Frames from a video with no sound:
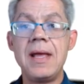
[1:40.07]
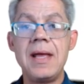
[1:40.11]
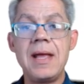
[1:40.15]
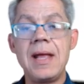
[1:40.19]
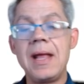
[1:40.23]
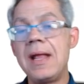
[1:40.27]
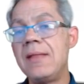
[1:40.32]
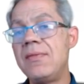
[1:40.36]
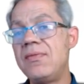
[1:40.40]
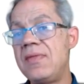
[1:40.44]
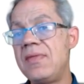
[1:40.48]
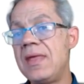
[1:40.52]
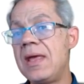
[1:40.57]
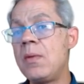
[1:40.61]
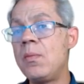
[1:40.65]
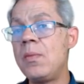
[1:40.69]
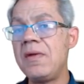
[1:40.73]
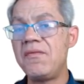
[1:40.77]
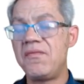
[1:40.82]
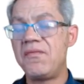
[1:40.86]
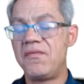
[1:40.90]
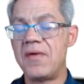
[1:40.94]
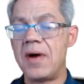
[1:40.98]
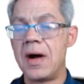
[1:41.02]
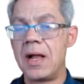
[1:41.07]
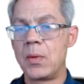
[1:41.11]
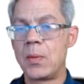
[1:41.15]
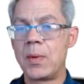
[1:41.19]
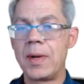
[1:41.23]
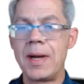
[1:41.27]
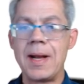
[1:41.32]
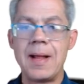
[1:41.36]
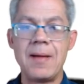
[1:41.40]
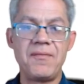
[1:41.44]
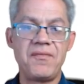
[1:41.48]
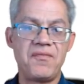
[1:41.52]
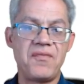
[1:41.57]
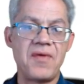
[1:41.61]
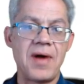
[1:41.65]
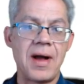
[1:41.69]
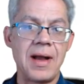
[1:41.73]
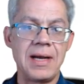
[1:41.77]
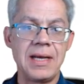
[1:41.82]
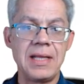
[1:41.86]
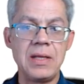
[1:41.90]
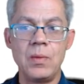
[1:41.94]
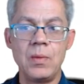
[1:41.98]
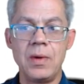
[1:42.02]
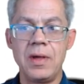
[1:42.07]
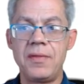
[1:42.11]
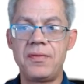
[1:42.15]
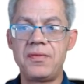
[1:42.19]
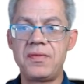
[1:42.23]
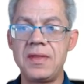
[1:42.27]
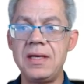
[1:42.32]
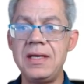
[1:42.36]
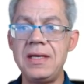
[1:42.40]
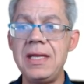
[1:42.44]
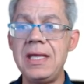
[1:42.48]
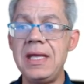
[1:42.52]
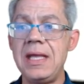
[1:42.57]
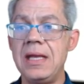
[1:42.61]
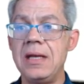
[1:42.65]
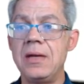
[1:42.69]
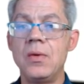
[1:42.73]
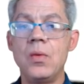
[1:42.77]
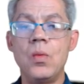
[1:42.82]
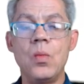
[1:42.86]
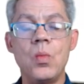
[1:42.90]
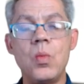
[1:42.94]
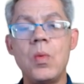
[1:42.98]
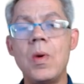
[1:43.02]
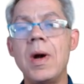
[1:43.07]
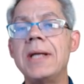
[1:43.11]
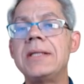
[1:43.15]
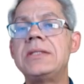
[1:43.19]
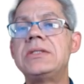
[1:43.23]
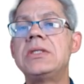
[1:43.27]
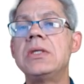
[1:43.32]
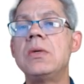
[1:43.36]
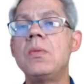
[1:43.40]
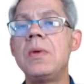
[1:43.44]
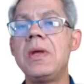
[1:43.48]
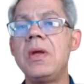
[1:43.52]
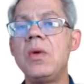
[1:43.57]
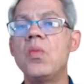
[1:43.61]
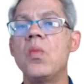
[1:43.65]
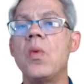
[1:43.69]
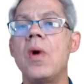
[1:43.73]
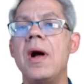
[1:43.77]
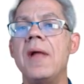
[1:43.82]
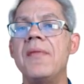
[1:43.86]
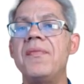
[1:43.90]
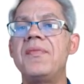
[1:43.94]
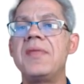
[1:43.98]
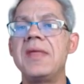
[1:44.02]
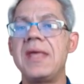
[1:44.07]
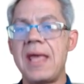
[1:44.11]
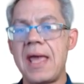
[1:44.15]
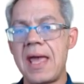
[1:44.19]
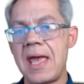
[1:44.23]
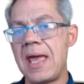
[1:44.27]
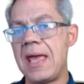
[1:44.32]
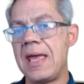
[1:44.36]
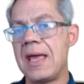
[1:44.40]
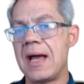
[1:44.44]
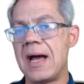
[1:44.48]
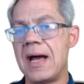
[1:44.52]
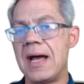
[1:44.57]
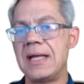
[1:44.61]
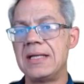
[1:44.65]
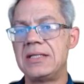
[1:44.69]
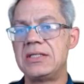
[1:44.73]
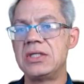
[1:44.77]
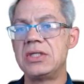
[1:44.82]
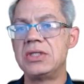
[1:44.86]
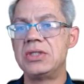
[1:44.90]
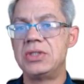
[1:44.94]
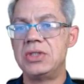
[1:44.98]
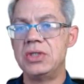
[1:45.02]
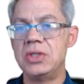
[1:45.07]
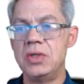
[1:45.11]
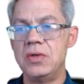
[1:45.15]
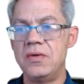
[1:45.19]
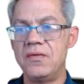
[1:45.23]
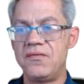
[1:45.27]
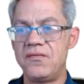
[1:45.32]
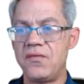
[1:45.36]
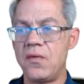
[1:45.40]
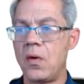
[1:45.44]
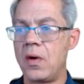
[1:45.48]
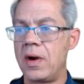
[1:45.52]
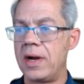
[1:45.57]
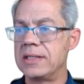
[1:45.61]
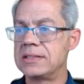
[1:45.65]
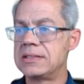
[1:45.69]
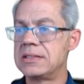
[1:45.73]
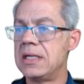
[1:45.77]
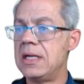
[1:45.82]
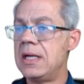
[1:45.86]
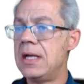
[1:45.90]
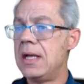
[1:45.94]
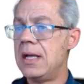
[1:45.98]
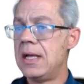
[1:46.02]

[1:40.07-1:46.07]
And then we follow it up finally with the need. What do we want the AI to do for us?